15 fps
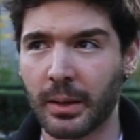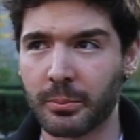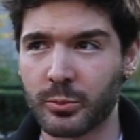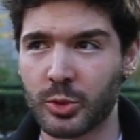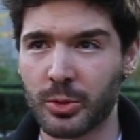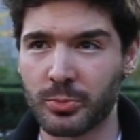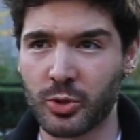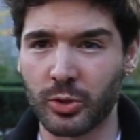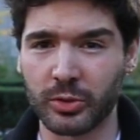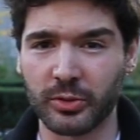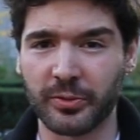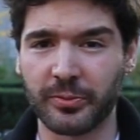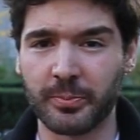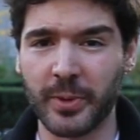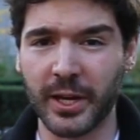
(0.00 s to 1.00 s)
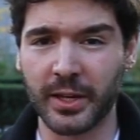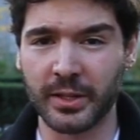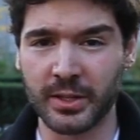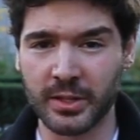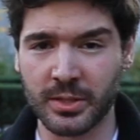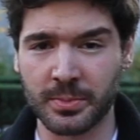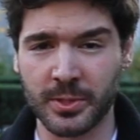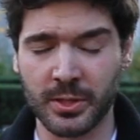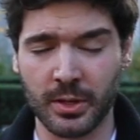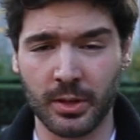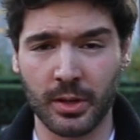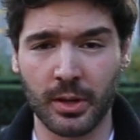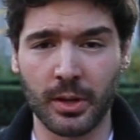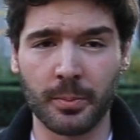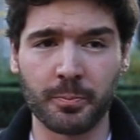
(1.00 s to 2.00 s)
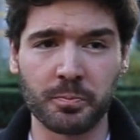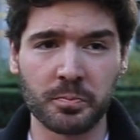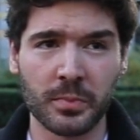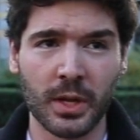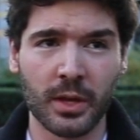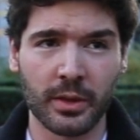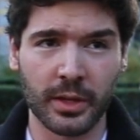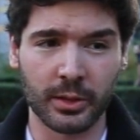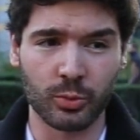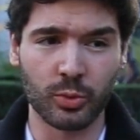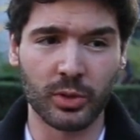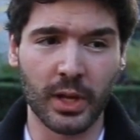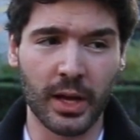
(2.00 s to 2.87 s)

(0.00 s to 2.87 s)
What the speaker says: some sort of mechanisms that will